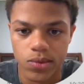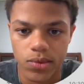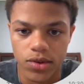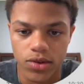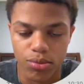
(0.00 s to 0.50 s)

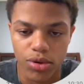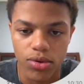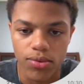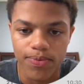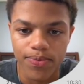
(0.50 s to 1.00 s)
so
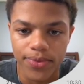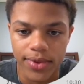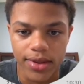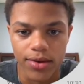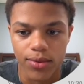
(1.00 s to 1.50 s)
boom,
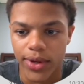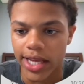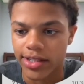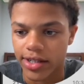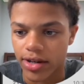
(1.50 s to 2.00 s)
we
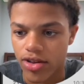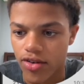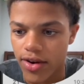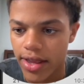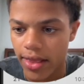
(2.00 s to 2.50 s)
enter in our
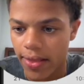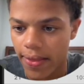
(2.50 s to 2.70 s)
trade.